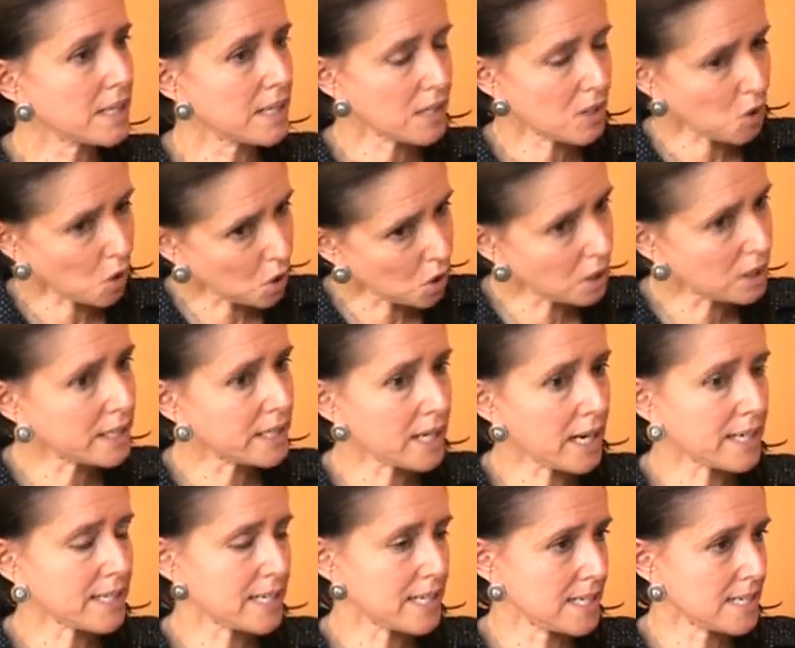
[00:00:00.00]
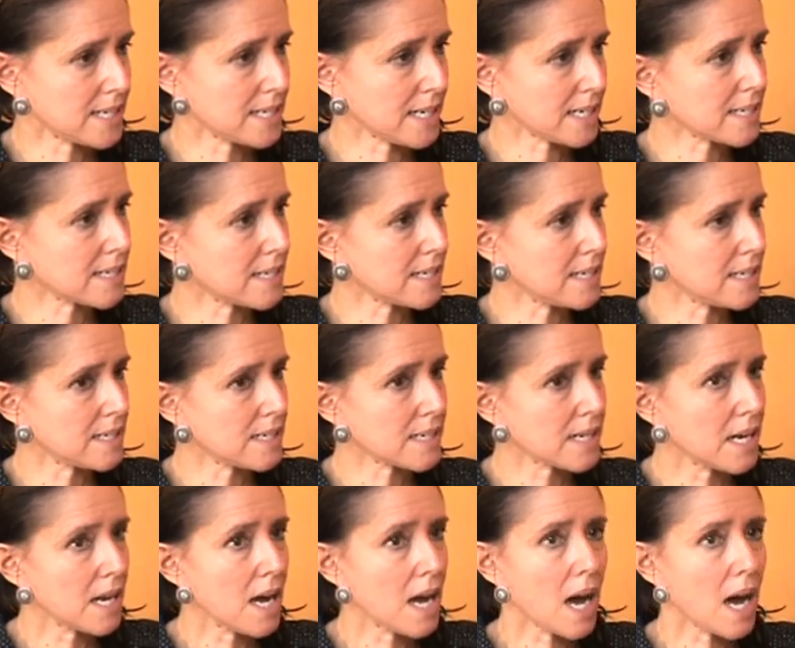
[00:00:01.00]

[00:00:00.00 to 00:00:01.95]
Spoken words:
the early 1960s,